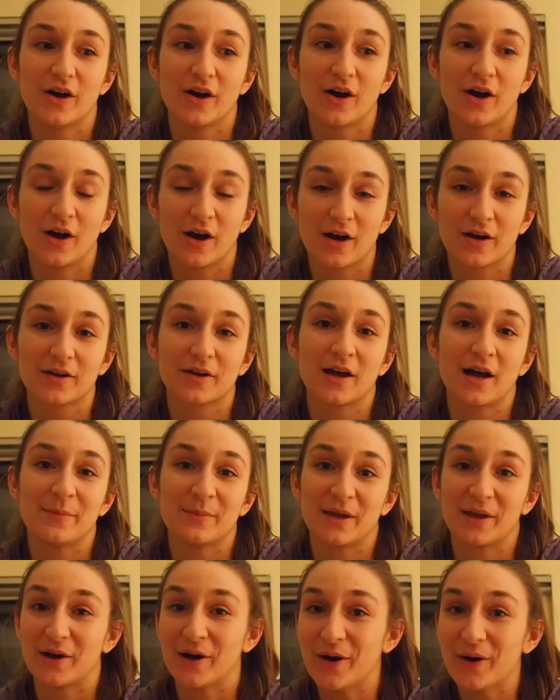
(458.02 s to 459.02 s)
are
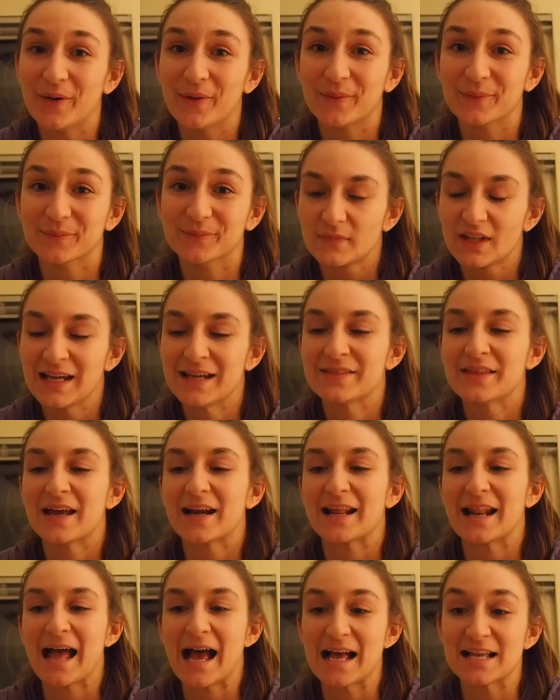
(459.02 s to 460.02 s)
coming home and
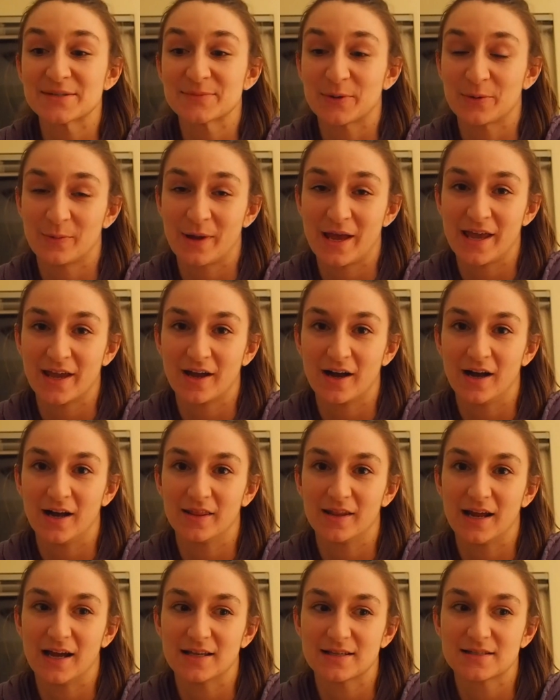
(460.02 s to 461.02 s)
that it has been weighing
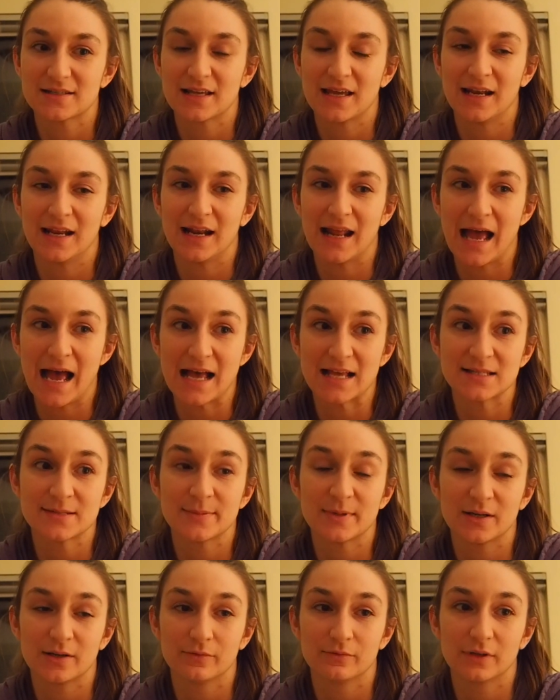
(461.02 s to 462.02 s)
on us and it has
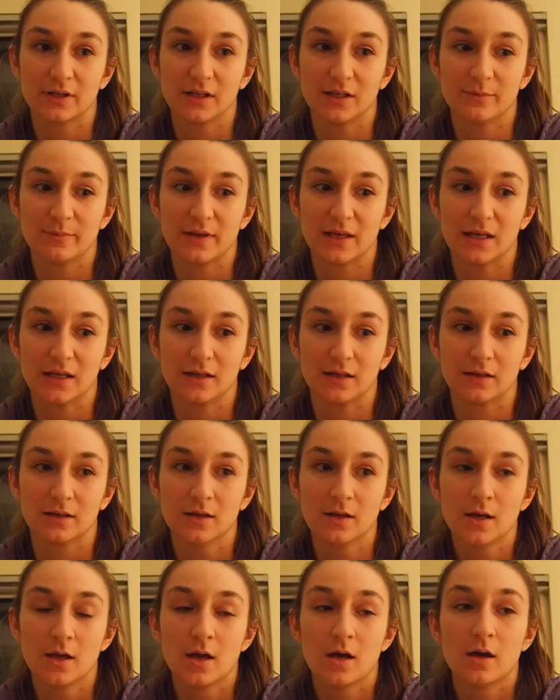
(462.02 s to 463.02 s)
been a really big
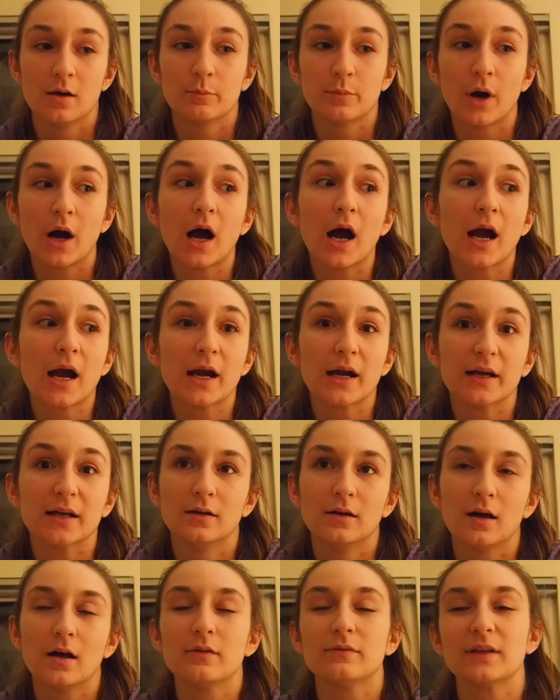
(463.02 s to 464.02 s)

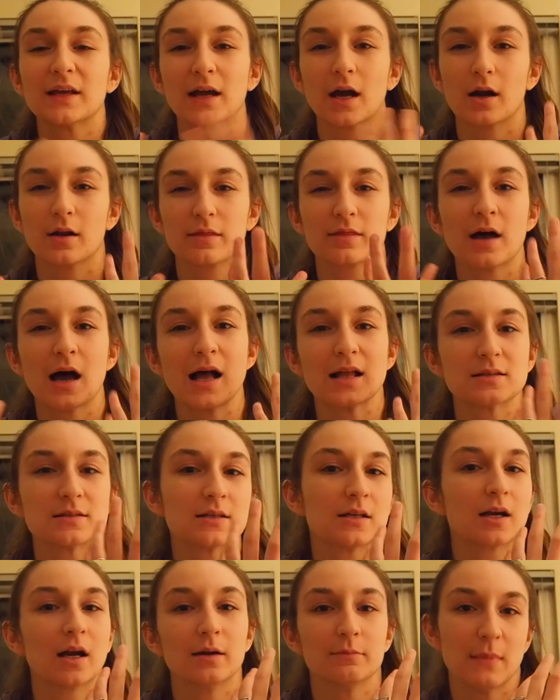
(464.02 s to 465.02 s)
part of like our thoughts
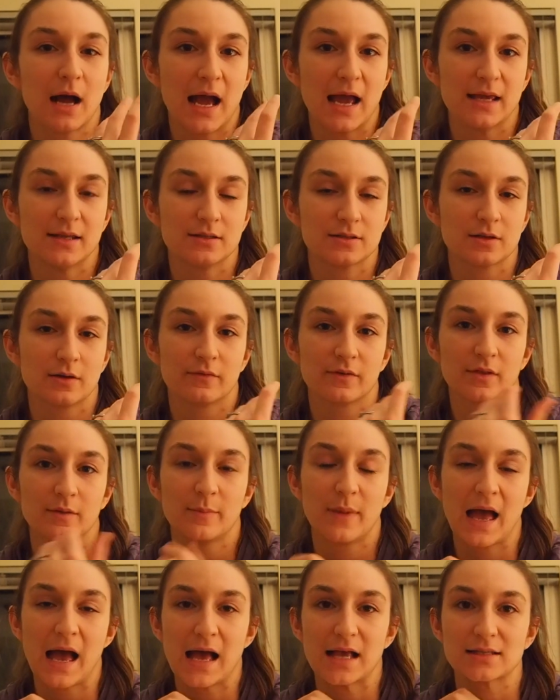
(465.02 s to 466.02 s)
in our minds over the
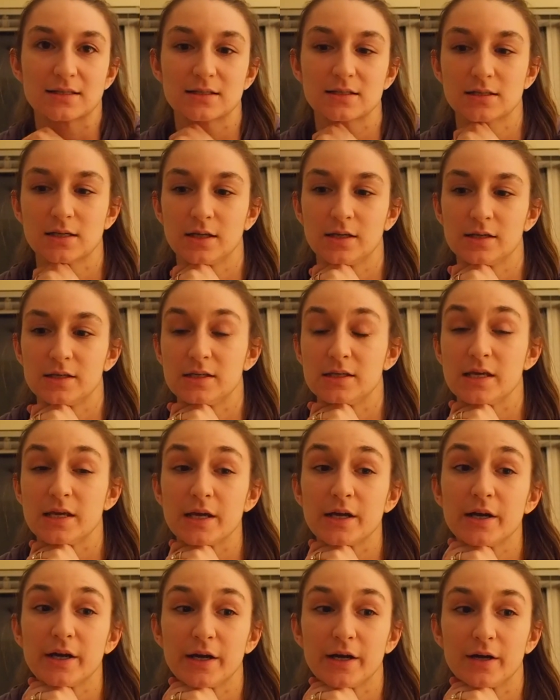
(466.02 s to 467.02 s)
past
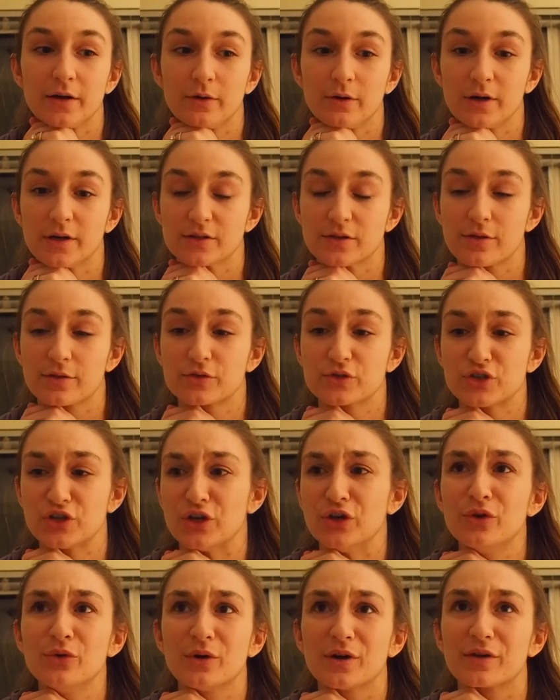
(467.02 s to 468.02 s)
year or
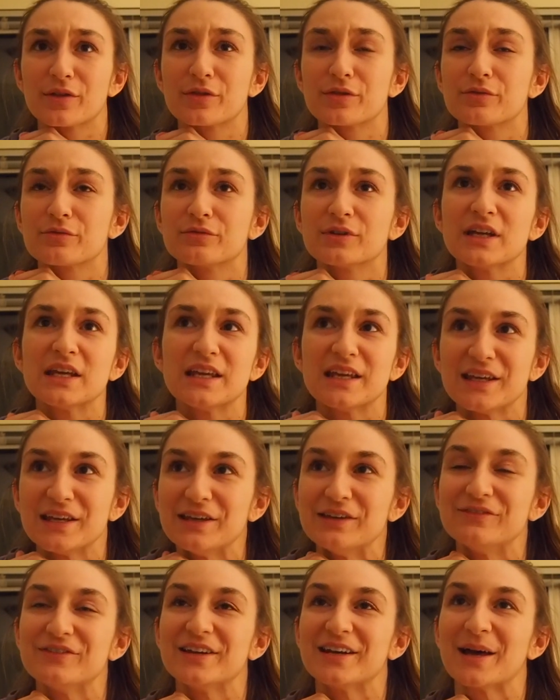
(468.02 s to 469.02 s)
two or three
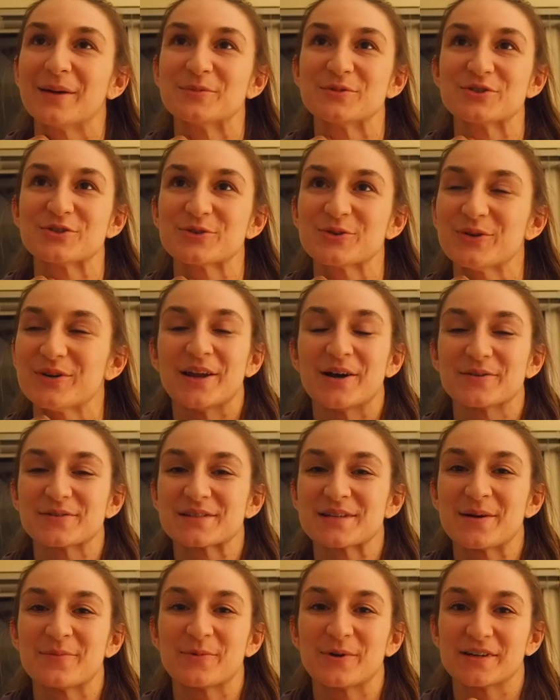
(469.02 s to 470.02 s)
even I'm sure. You know,
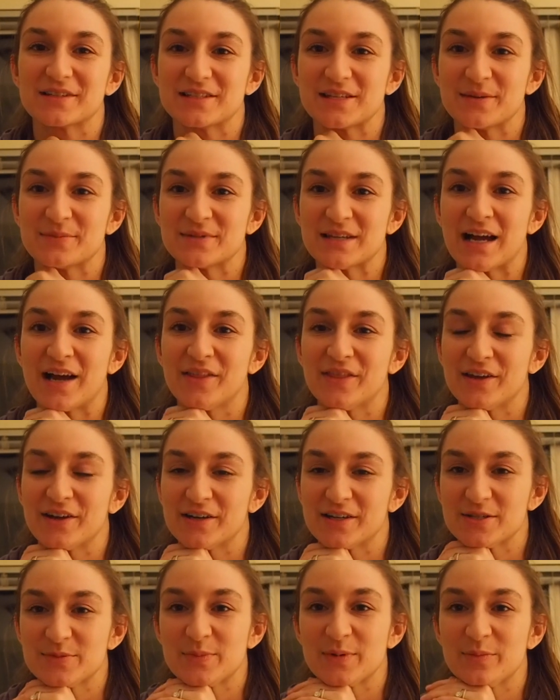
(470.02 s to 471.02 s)
somewhere deep down
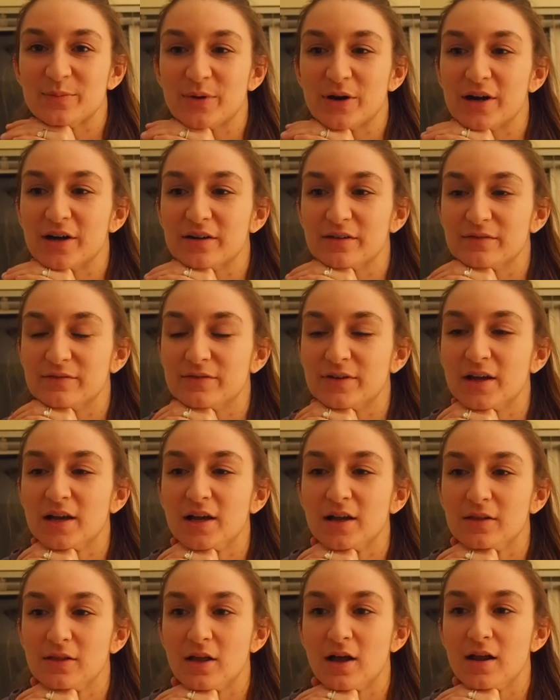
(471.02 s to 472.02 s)
there it's been part of
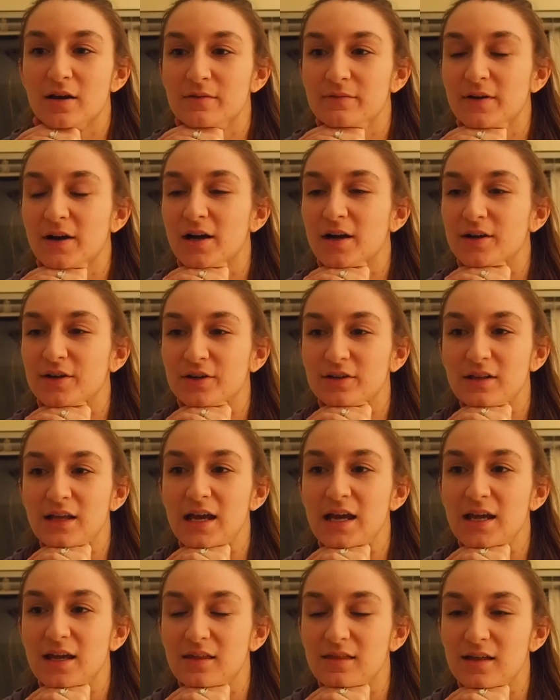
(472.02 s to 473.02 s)
a lot of our
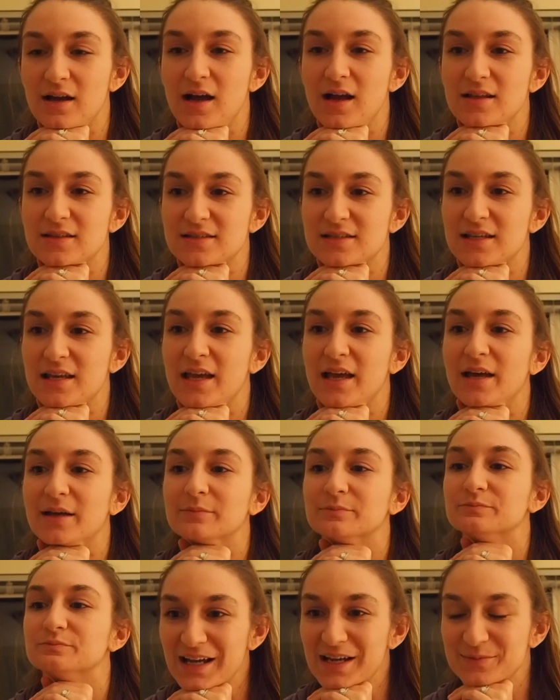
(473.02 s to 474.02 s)
underlying thoughts
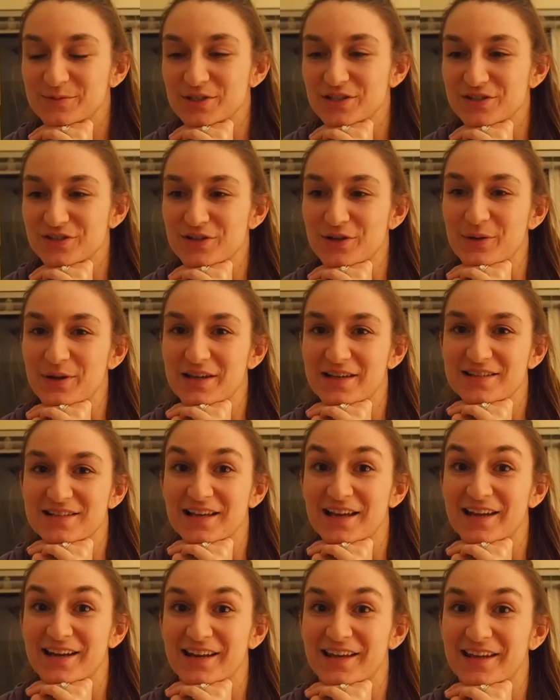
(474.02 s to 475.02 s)
and I'm just so
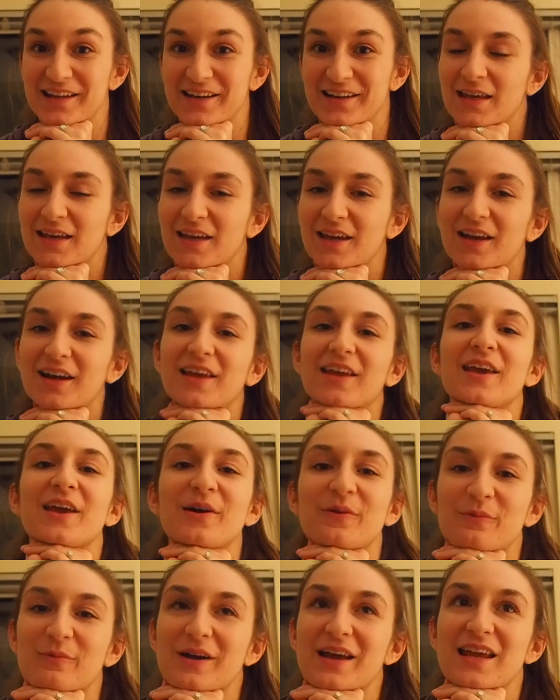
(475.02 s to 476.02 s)
excited and I
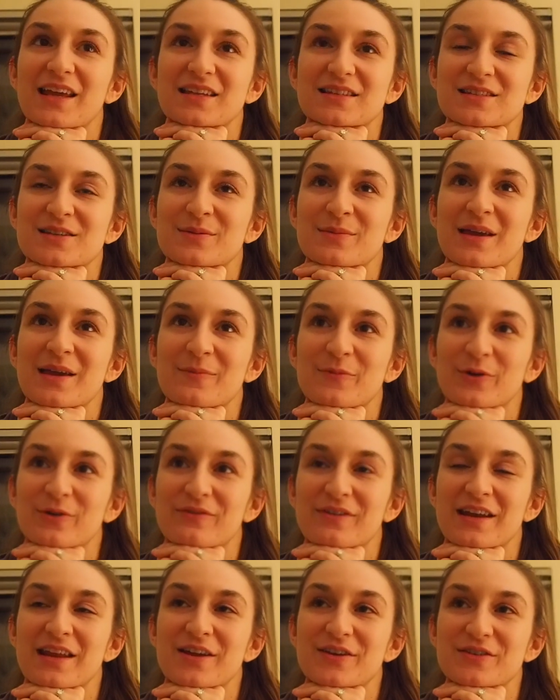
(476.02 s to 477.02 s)
can't wait to make more
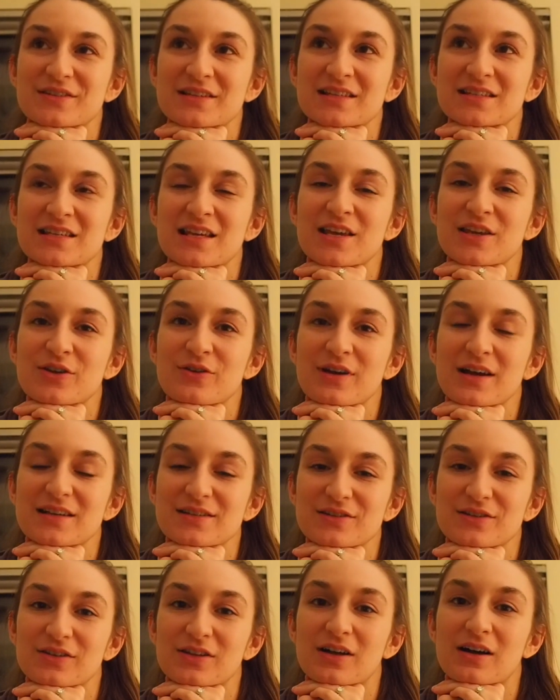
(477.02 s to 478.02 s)
videos and take you
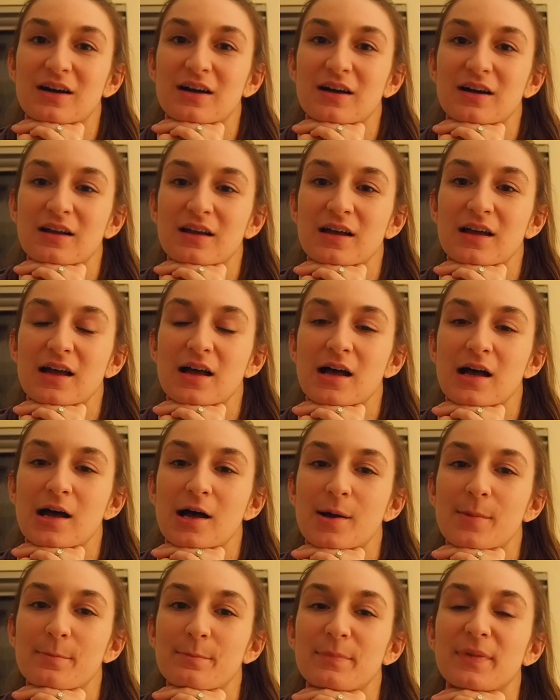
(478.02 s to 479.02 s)
guys along.
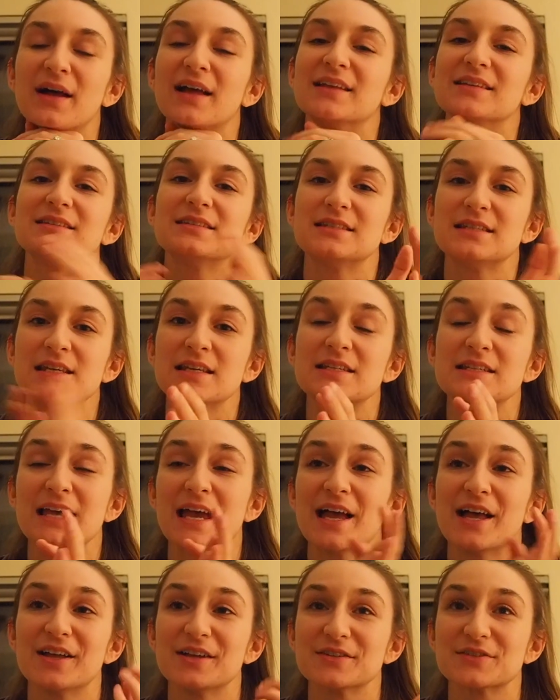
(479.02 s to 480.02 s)
Um, but
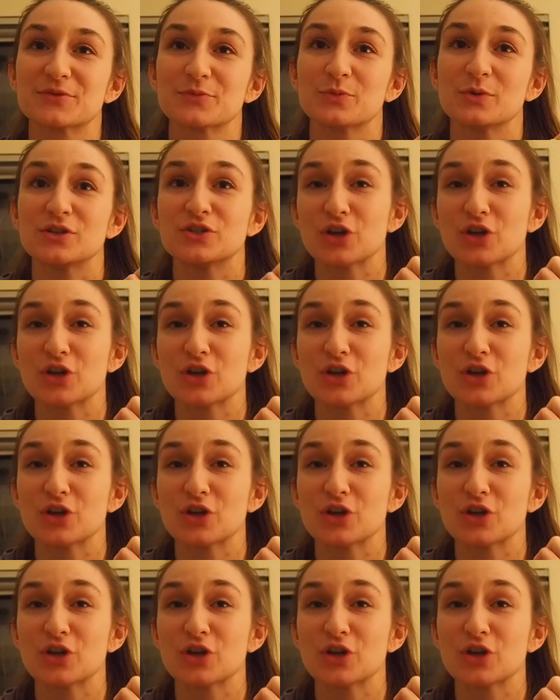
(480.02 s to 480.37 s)
details, we